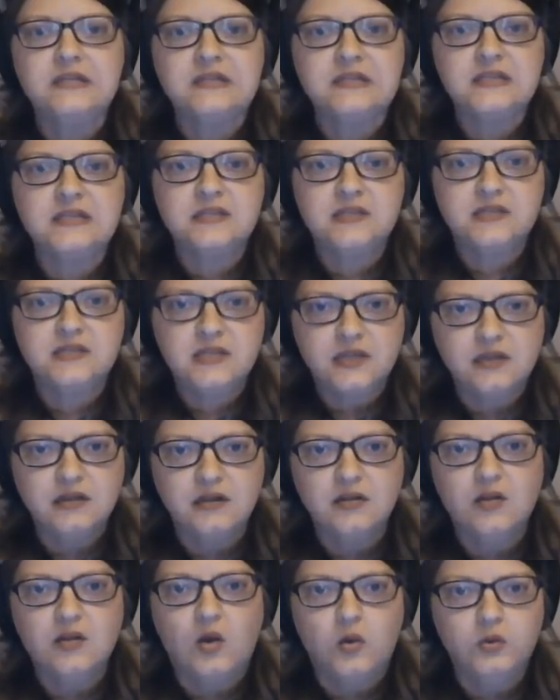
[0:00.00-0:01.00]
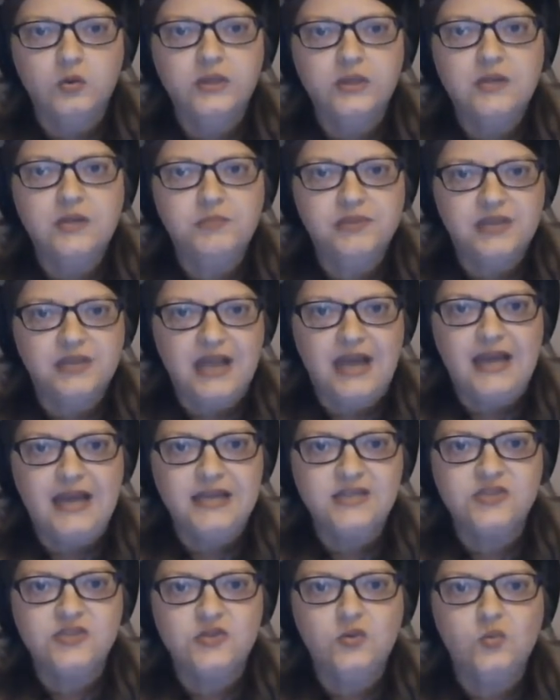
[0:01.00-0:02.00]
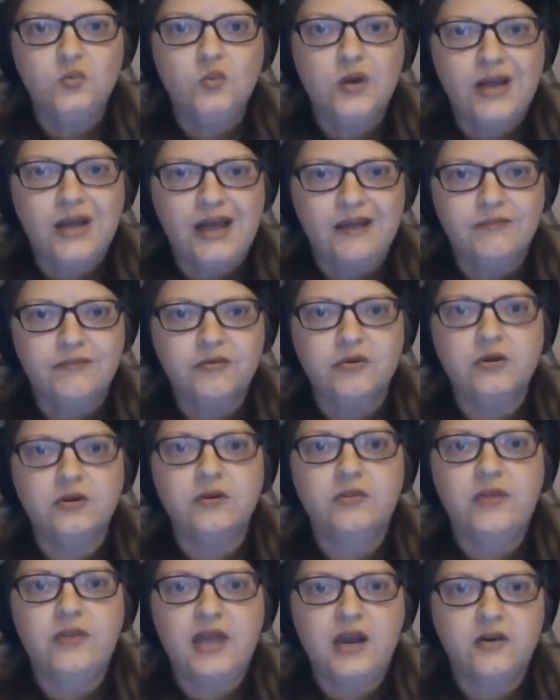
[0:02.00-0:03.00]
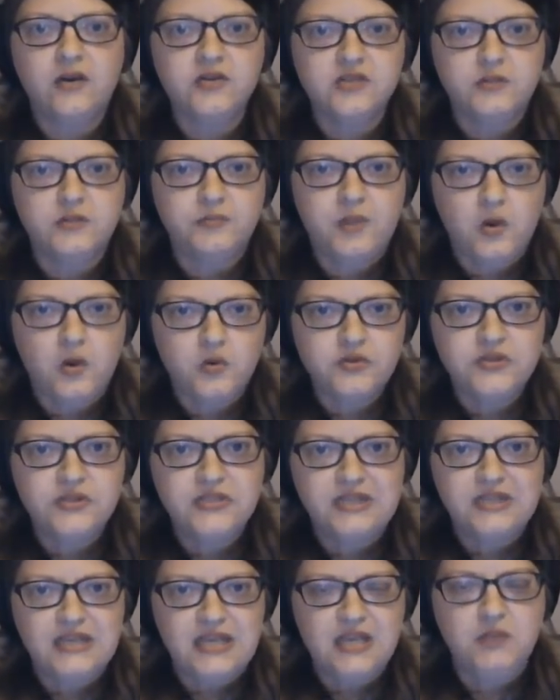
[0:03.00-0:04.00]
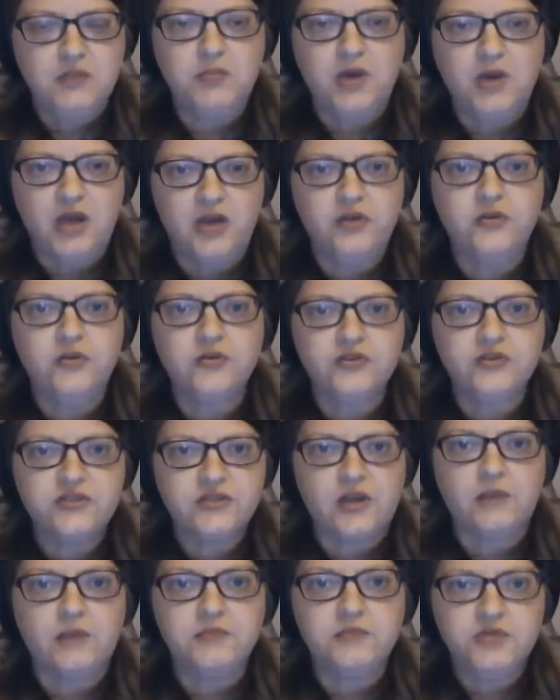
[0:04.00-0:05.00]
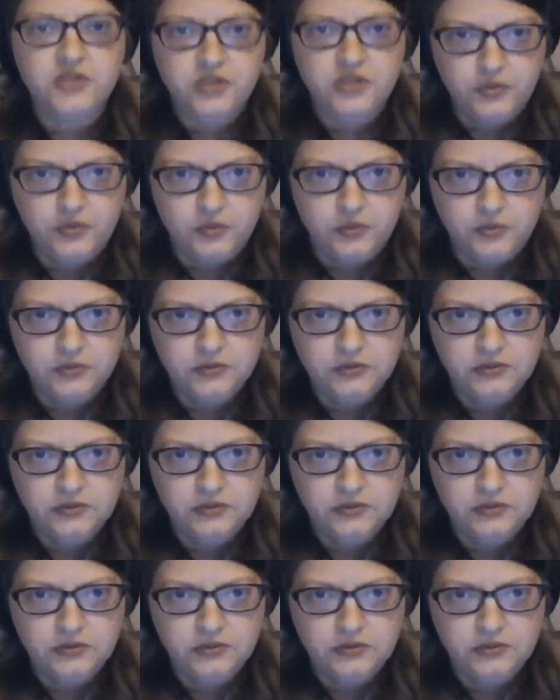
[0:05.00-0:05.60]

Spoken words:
still only applies to whatever they are supposed to keep under sub 2.